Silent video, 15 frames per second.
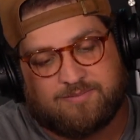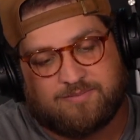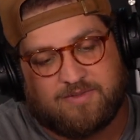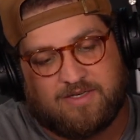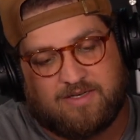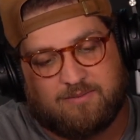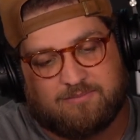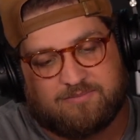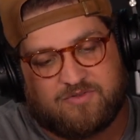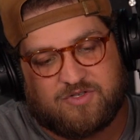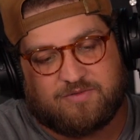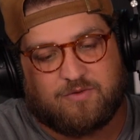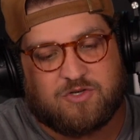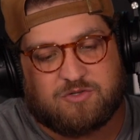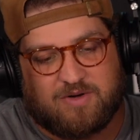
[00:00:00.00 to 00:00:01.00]
Mm-hmm. Um, so
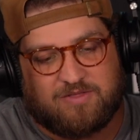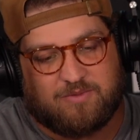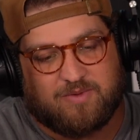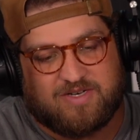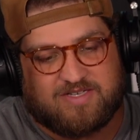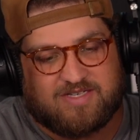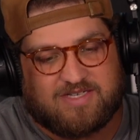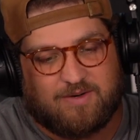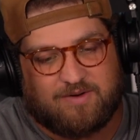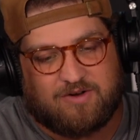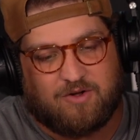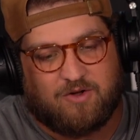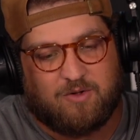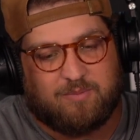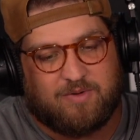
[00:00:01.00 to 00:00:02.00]
verse 23. It says, "Now I
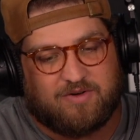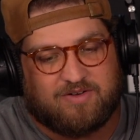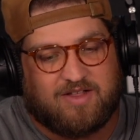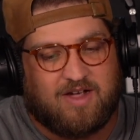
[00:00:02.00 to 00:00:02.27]
call upon